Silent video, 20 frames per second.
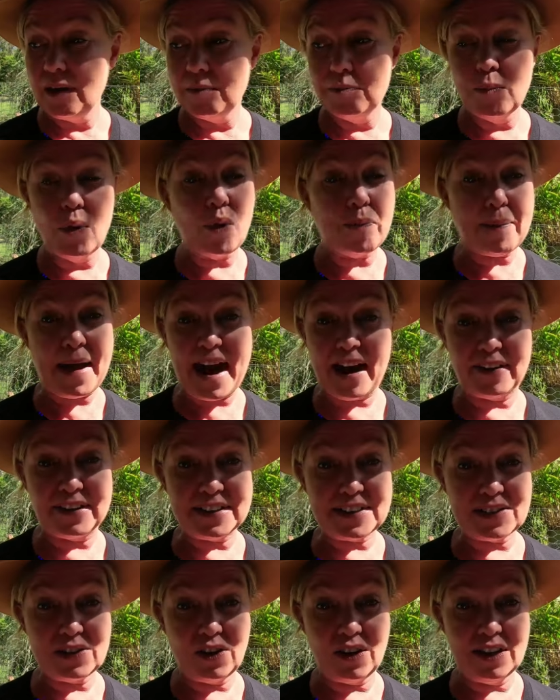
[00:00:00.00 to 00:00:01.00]
more
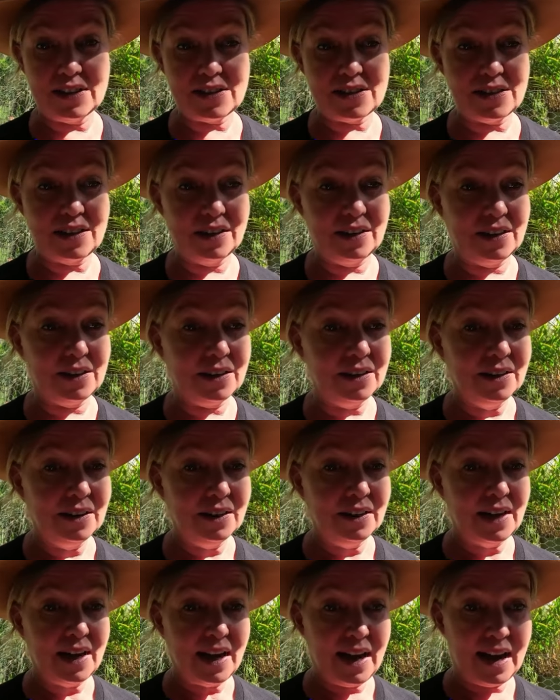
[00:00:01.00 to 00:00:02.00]
parasites than
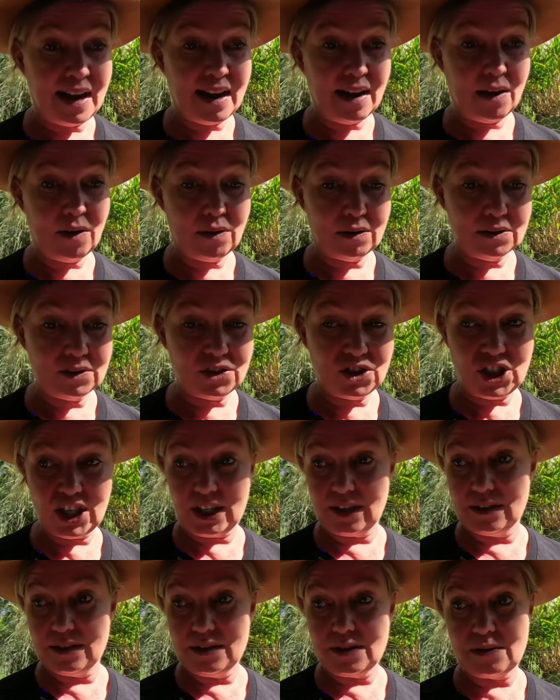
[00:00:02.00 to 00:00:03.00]
our
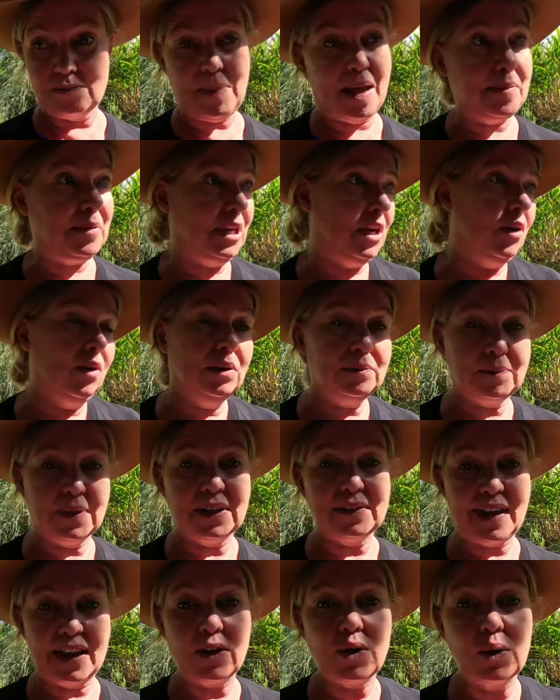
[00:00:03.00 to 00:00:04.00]
chickens, maybe not,
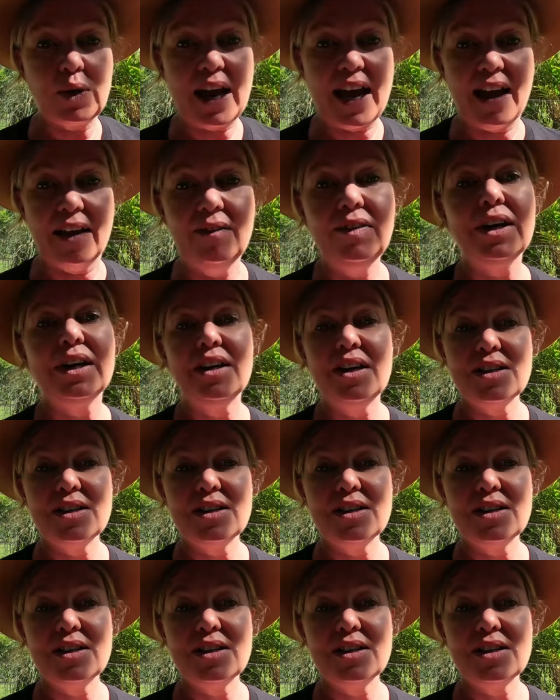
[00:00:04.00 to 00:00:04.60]
but they could have.